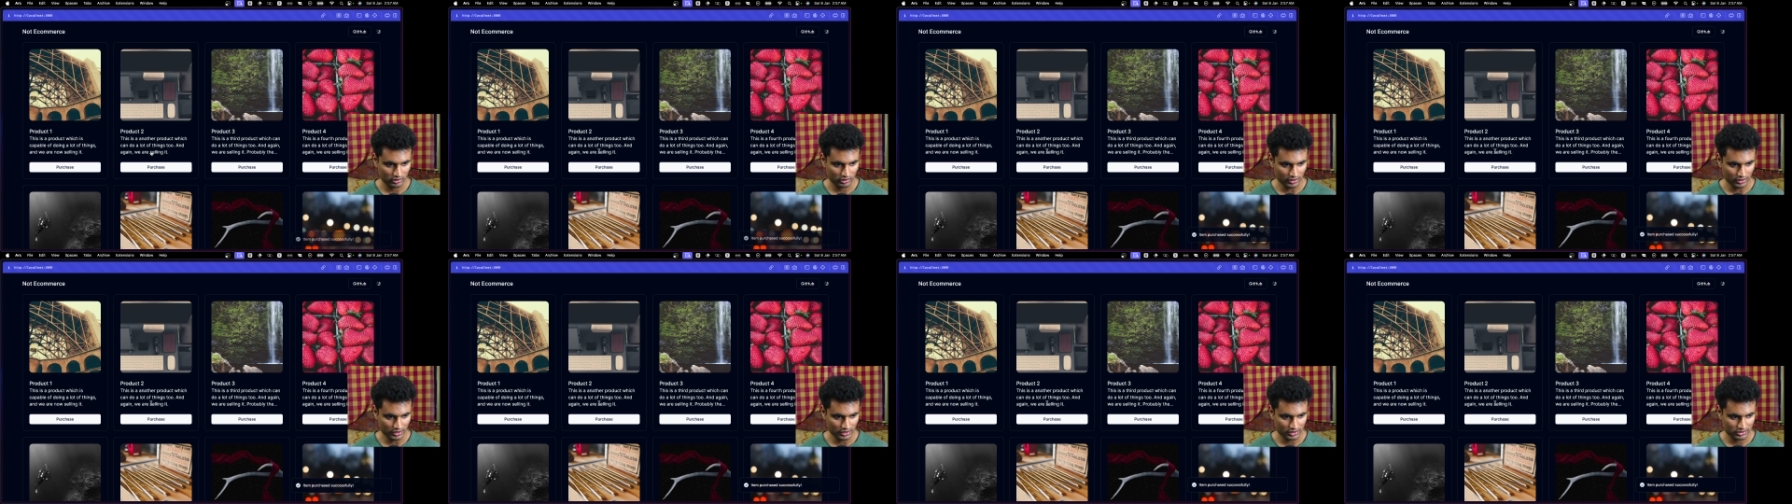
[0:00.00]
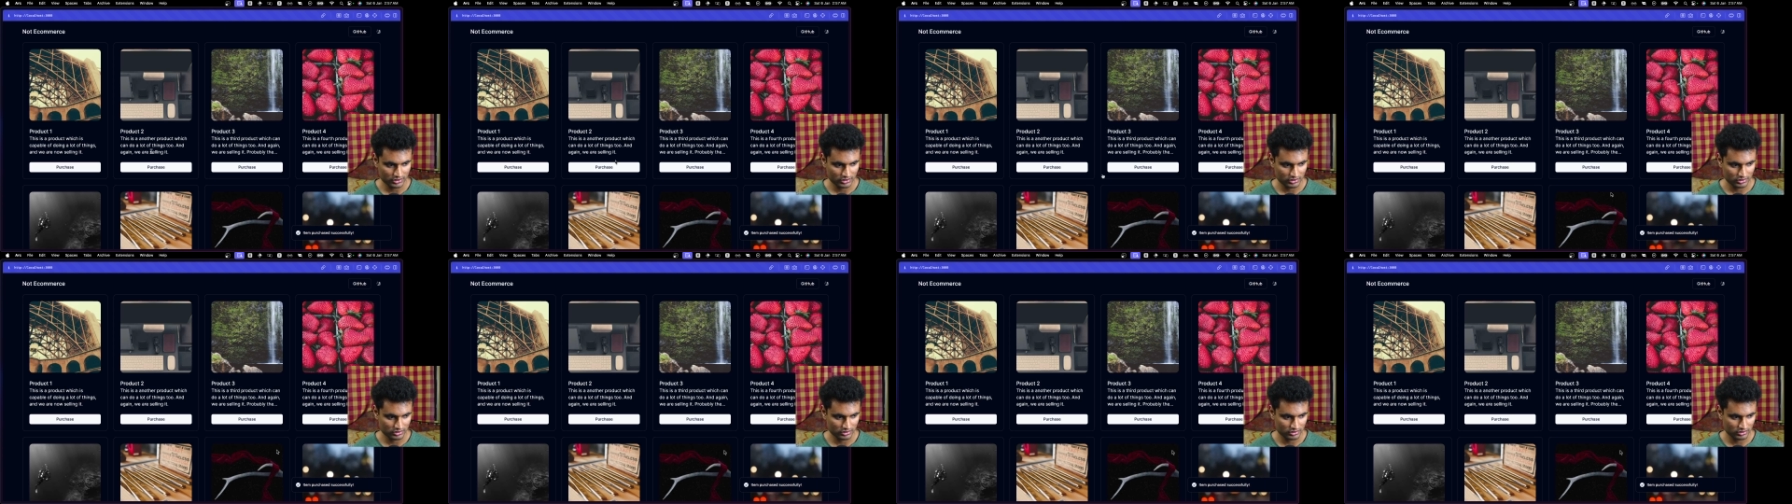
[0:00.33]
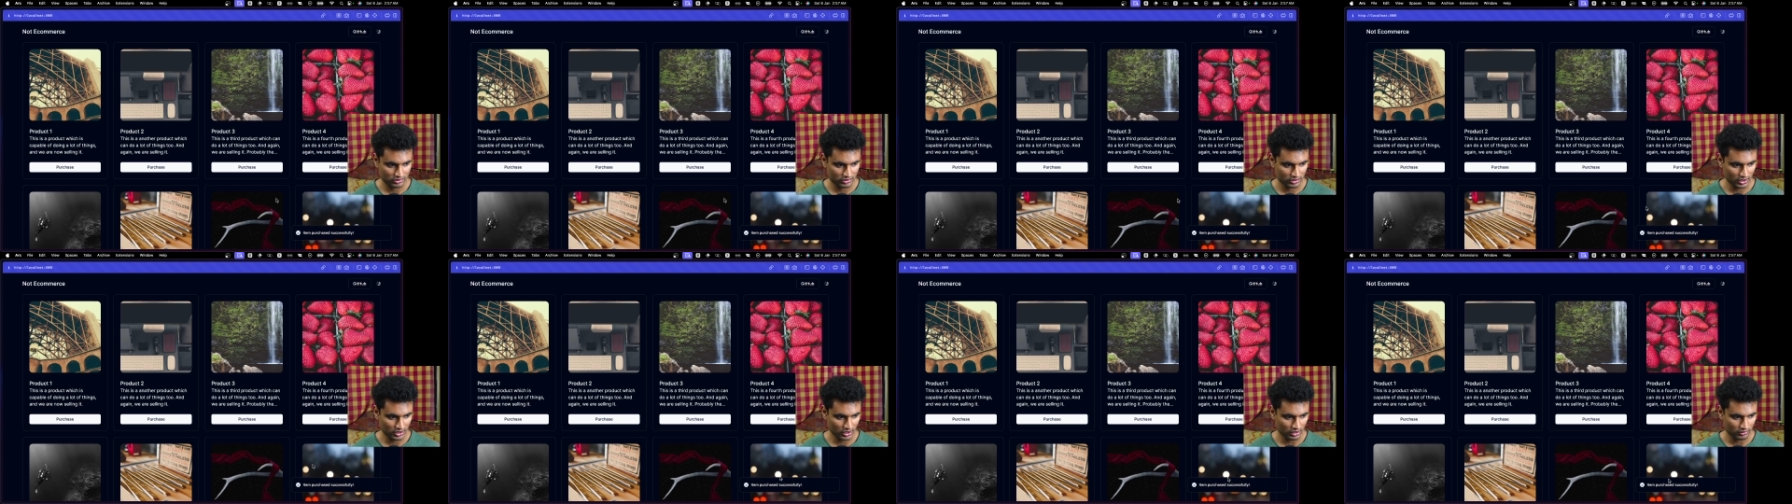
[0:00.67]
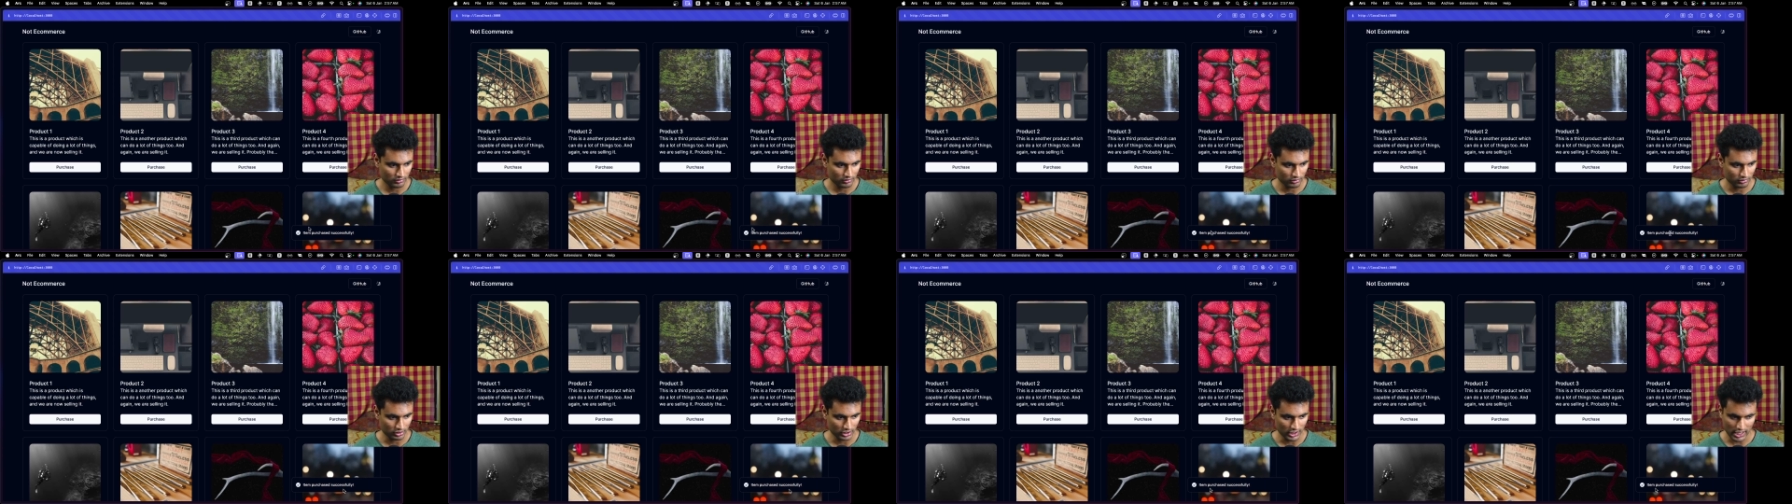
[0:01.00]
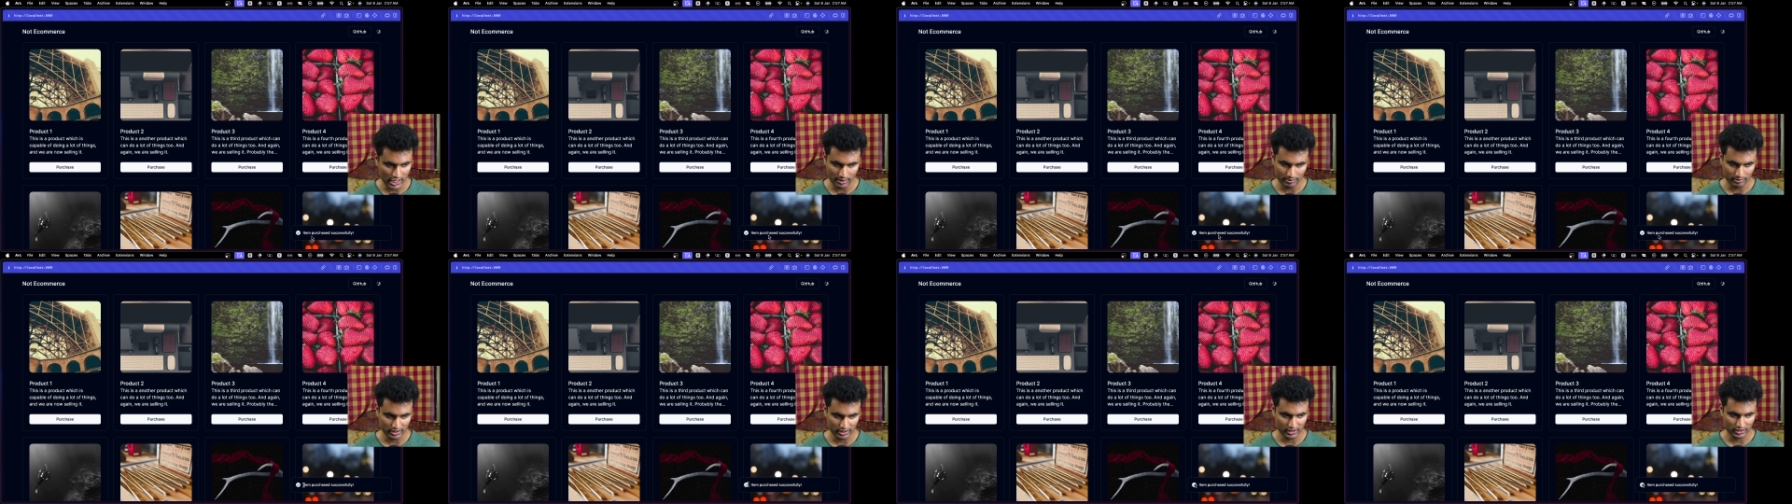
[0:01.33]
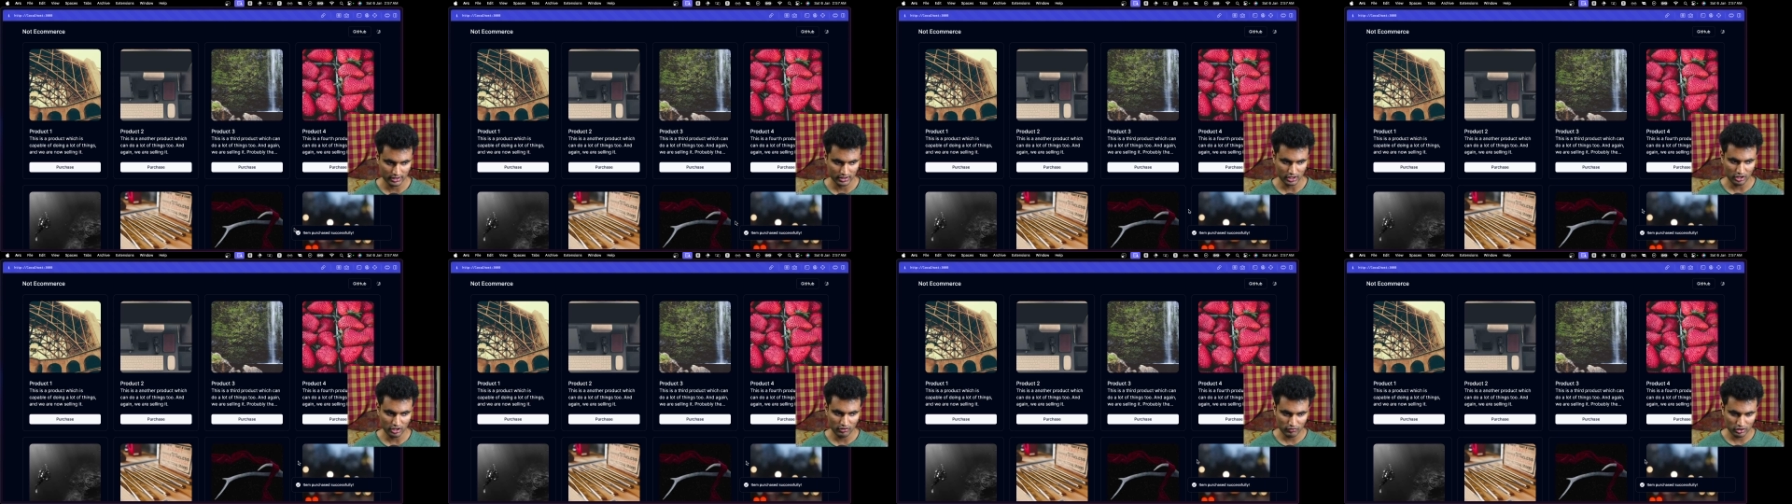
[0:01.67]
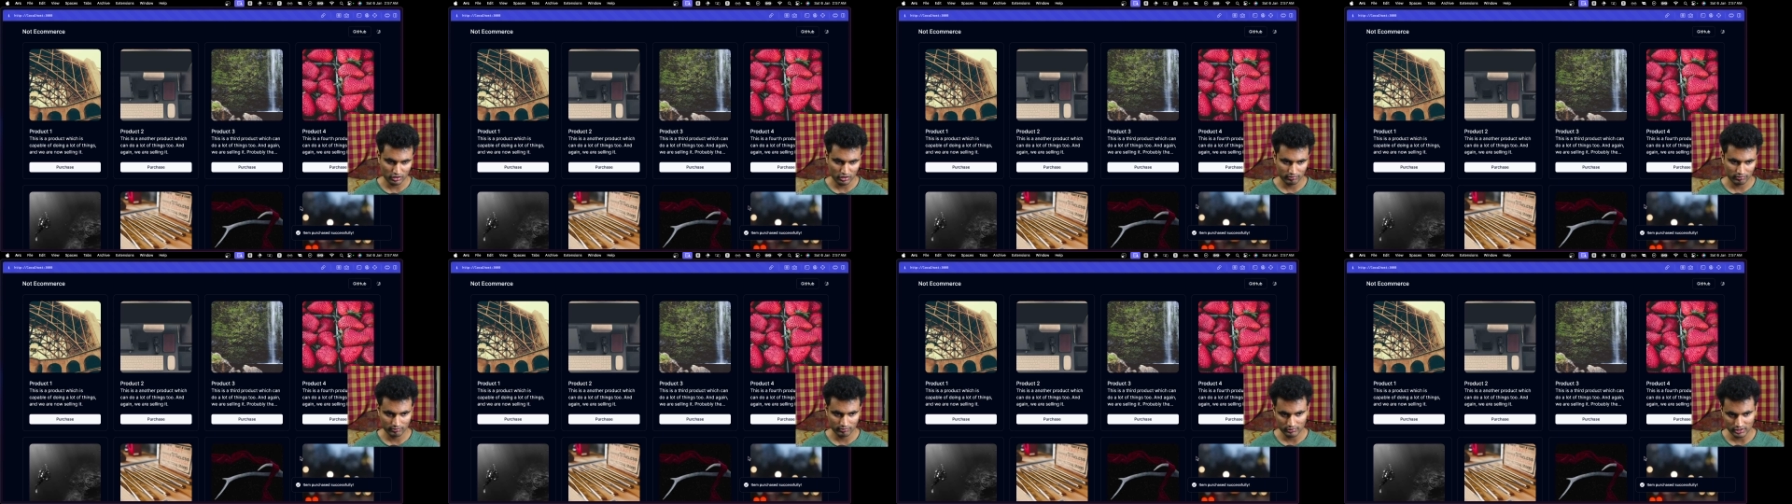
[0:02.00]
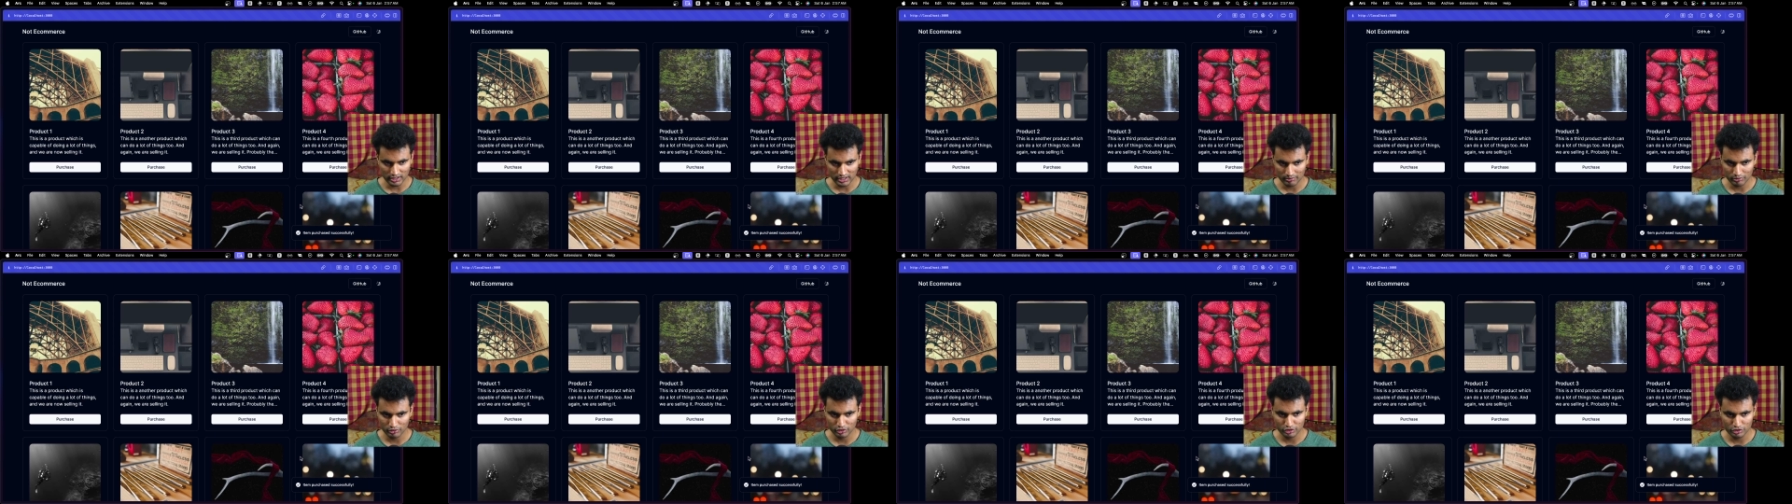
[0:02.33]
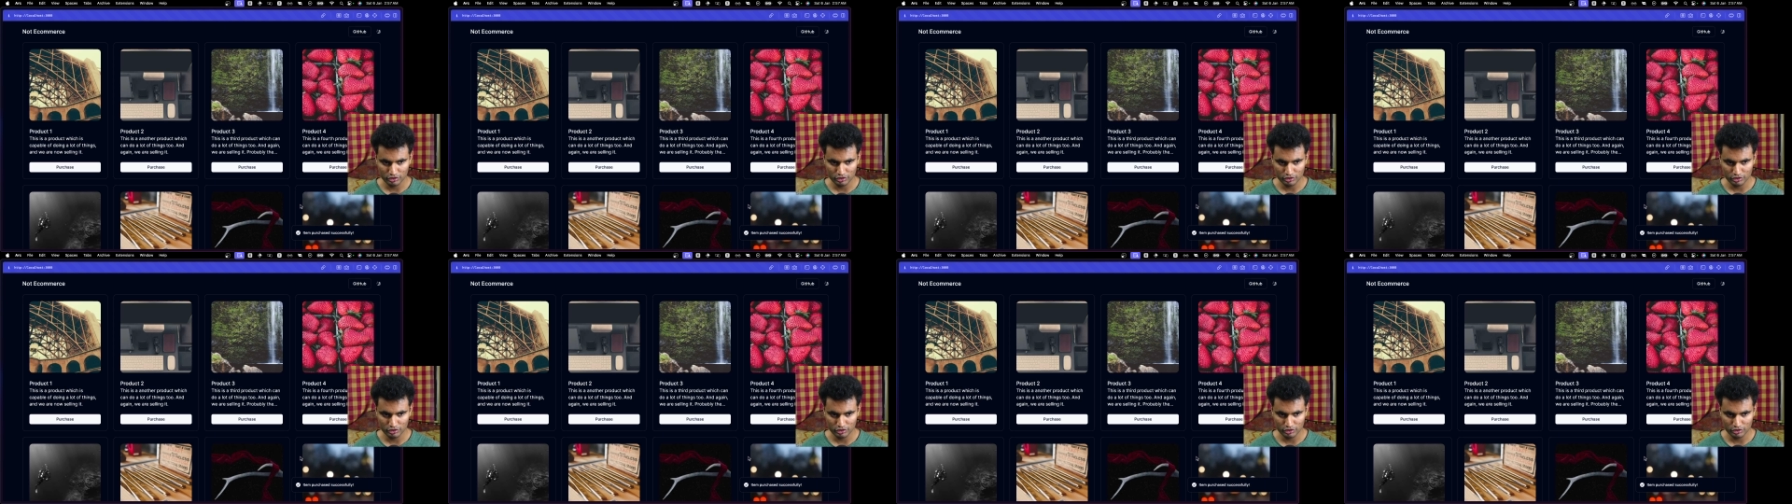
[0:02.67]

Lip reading: this app. And now what I'm going to